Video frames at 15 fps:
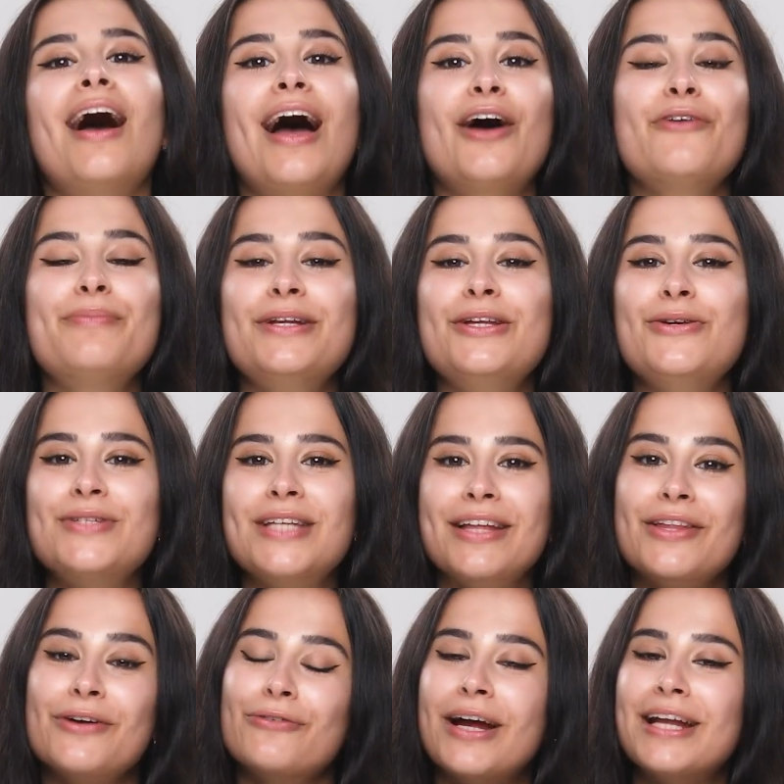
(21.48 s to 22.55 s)
I've been using
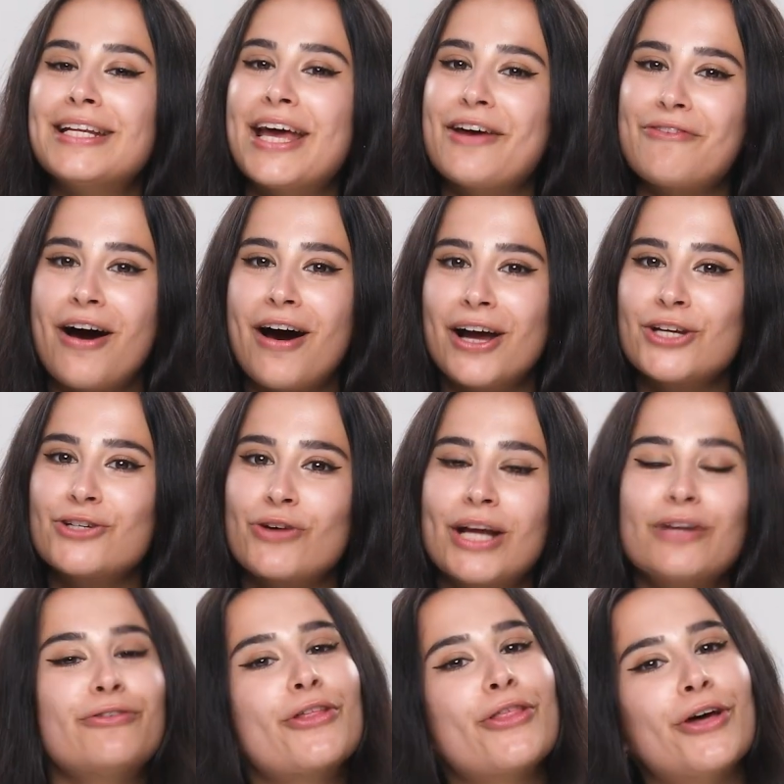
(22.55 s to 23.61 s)
the REN
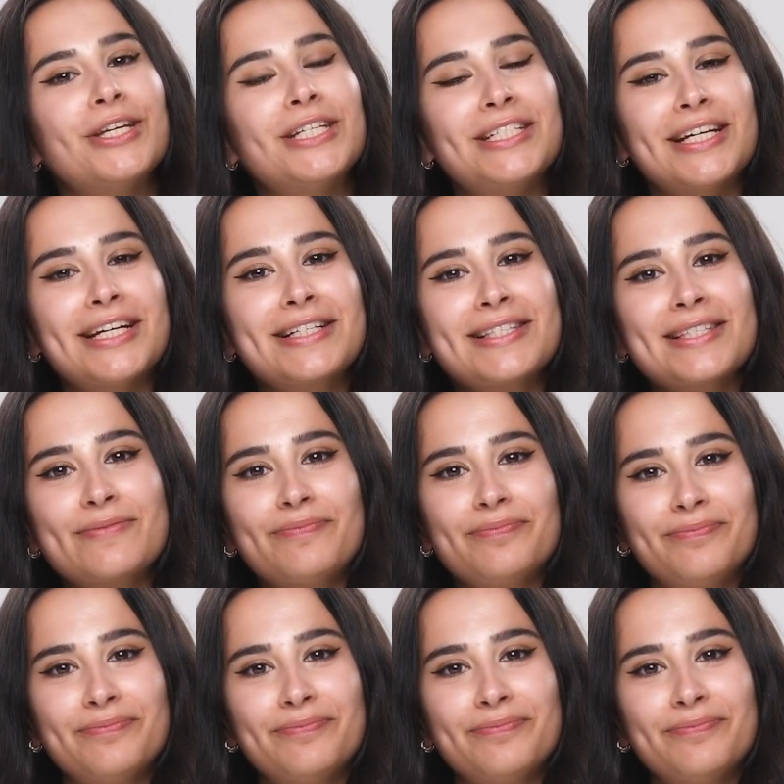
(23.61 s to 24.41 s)
Everhydrate for 30 days.